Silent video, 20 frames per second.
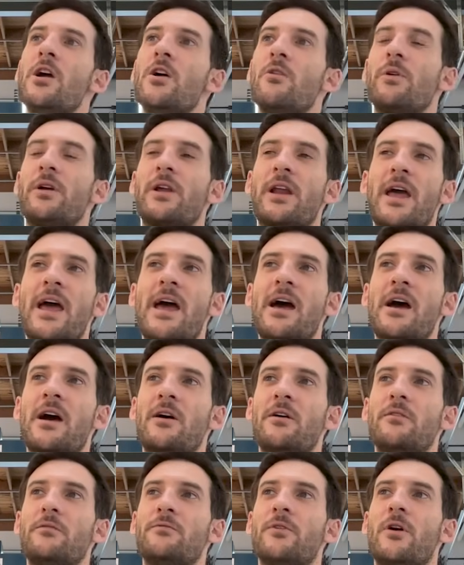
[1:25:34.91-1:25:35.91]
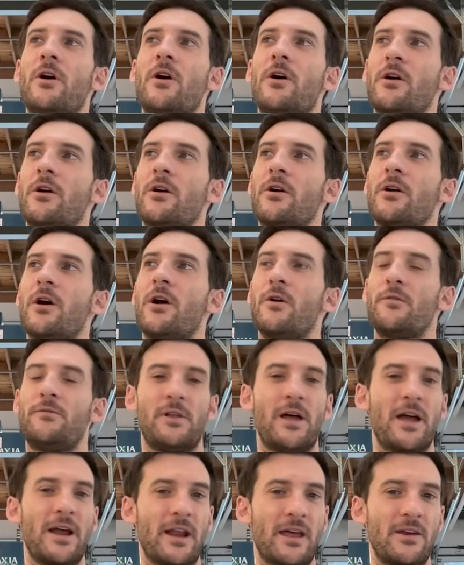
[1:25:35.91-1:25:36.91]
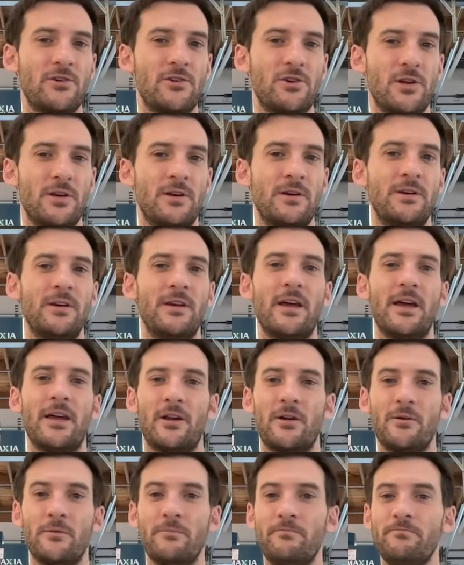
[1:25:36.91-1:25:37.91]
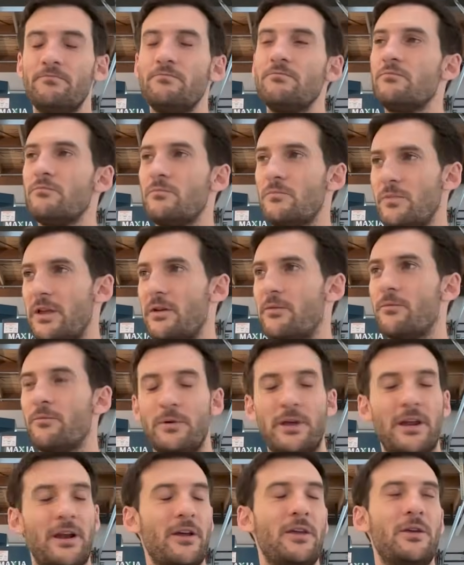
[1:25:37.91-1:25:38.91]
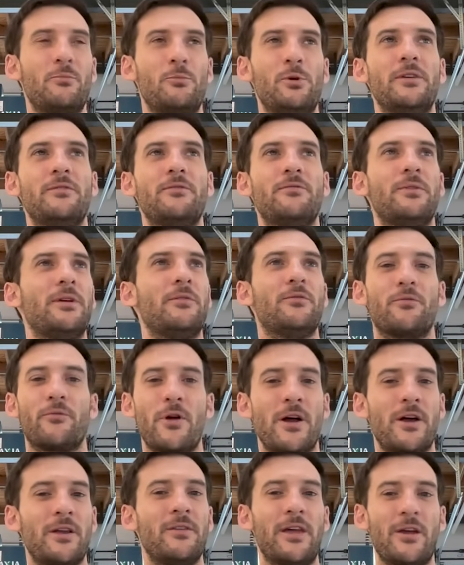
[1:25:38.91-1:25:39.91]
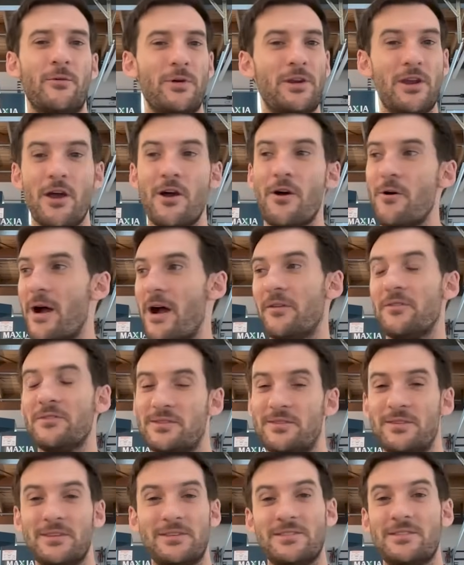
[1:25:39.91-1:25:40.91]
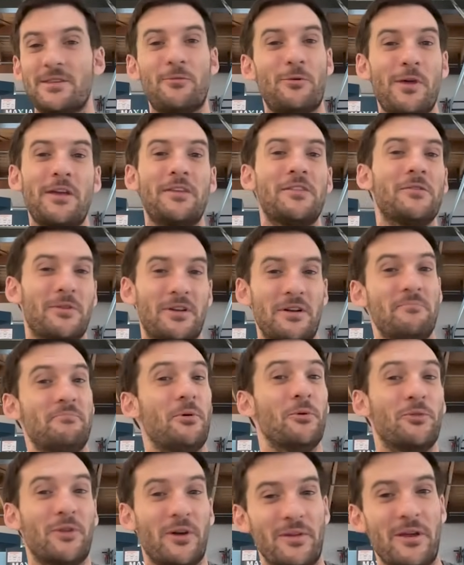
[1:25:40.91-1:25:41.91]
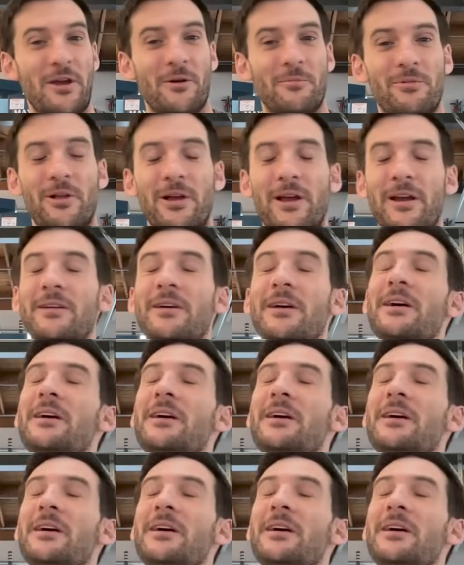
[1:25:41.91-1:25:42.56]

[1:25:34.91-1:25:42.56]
We're going to have our flight engine, and, it will run, like, we know how this is the thing that we're going to bolt on the airplane.